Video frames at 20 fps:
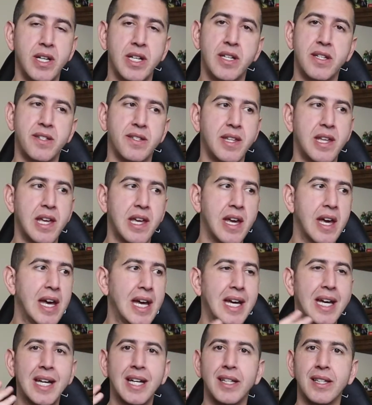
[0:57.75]
It is the
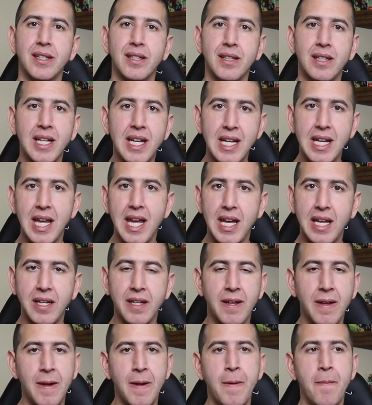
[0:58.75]
leading